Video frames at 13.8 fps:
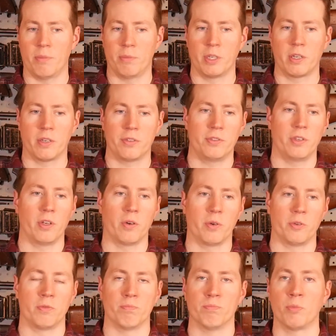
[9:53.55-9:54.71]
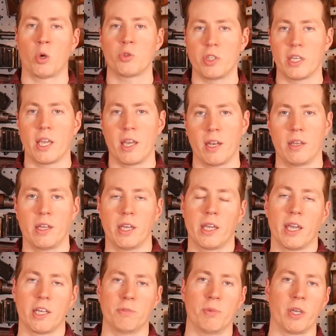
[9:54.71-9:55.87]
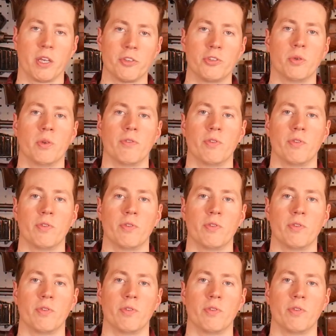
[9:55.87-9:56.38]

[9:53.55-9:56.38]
because, you know, it was mostly K98Ks being issued.